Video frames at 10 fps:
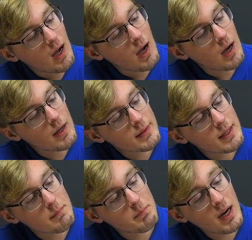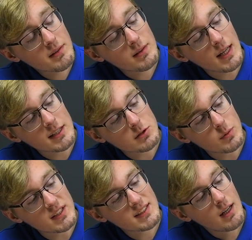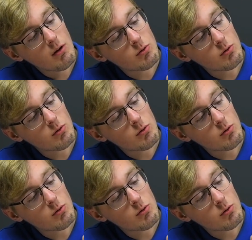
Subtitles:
The button lights with